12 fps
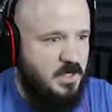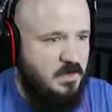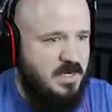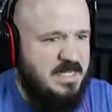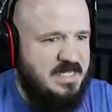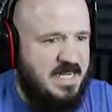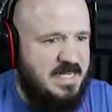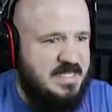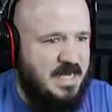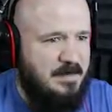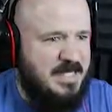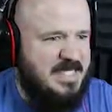What is this?
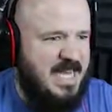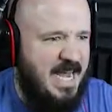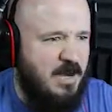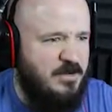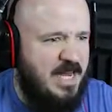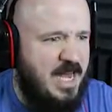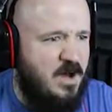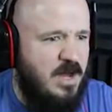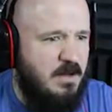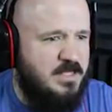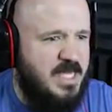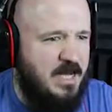I'm in town now?
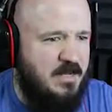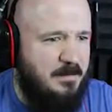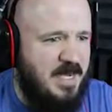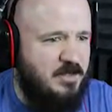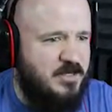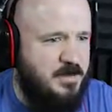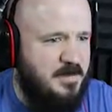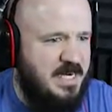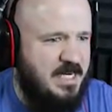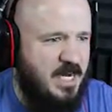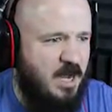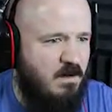I was out in the mountains a
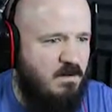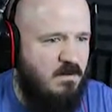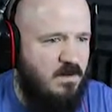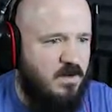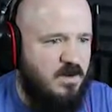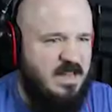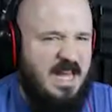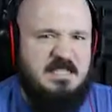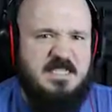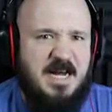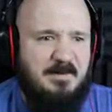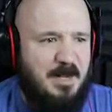minute ago, or
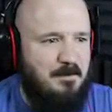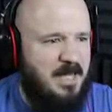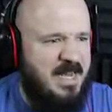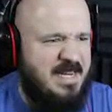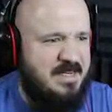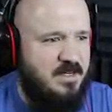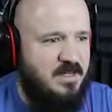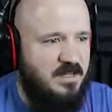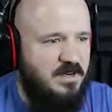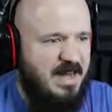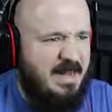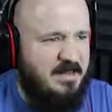last time I played.
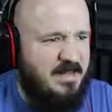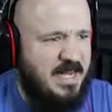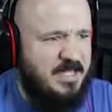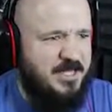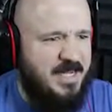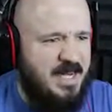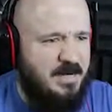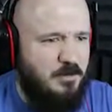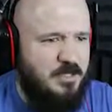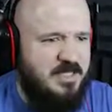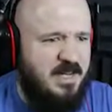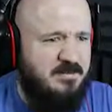Wow, they actually added
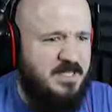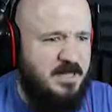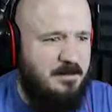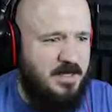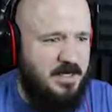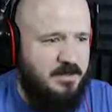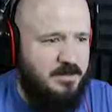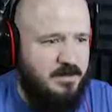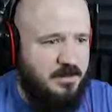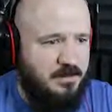more stuff to the build.